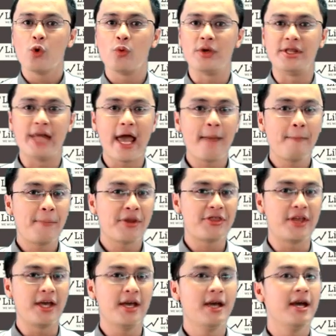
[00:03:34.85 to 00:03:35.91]
with
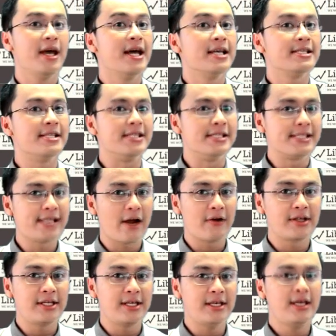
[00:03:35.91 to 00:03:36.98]
empathy,
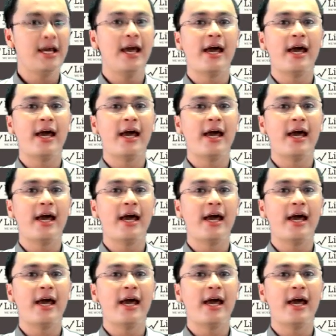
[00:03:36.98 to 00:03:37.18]
sincerity,